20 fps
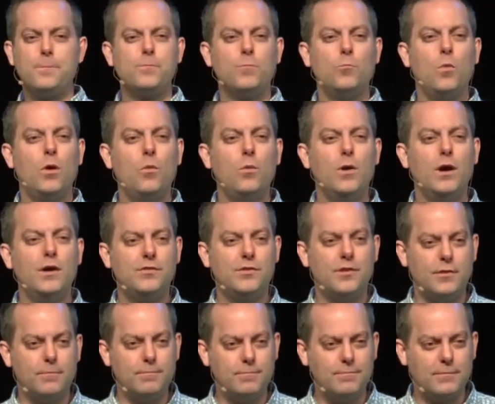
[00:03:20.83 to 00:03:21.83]
What was
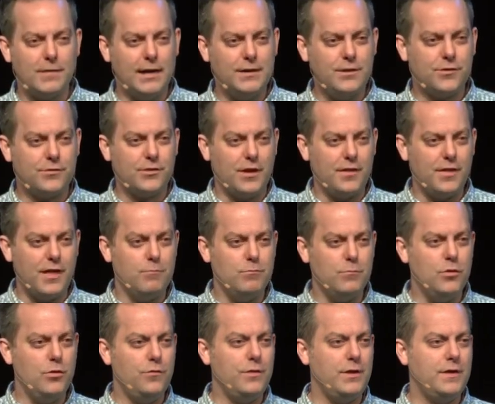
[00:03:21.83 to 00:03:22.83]
it? I just saw that
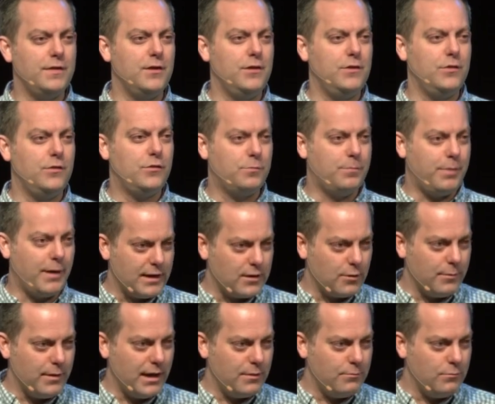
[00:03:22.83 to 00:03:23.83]
movie, the new
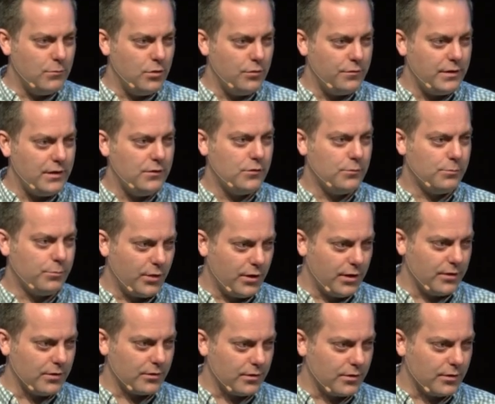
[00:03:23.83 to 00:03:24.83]
Spider-Man movie,
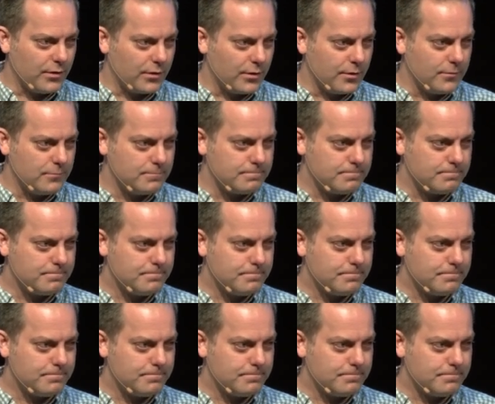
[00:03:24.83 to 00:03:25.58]
spoiler alert.